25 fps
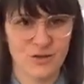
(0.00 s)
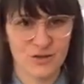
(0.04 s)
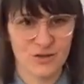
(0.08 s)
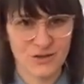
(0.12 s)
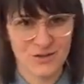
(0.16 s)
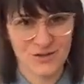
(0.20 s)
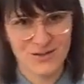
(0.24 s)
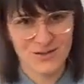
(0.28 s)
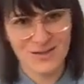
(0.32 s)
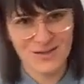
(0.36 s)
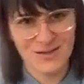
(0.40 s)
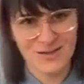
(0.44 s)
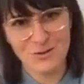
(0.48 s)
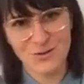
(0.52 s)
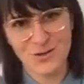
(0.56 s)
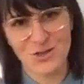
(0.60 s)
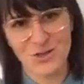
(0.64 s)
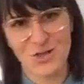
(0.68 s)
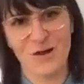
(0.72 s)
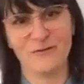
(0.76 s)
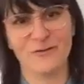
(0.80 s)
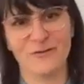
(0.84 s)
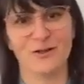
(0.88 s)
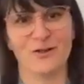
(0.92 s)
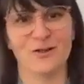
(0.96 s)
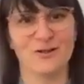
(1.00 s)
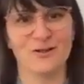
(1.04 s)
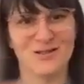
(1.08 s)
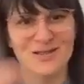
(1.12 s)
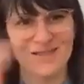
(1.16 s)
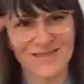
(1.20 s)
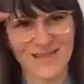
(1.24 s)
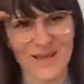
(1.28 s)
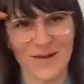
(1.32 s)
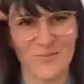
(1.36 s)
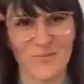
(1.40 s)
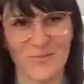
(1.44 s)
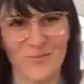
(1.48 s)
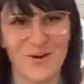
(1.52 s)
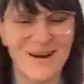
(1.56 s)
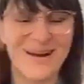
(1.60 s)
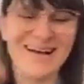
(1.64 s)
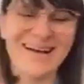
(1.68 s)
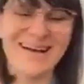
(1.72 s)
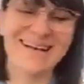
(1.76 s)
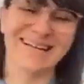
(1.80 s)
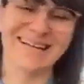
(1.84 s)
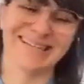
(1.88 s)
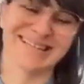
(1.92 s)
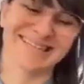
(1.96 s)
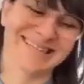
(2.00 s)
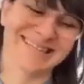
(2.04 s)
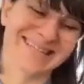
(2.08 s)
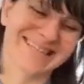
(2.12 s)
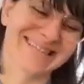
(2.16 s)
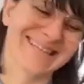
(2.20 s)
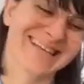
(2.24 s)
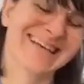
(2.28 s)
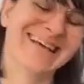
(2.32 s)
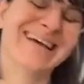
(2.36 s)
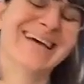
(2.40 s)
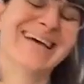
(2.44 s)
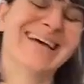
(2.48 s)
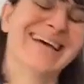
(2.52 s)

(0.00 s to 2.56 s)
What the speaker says: snow shovels somewhere else.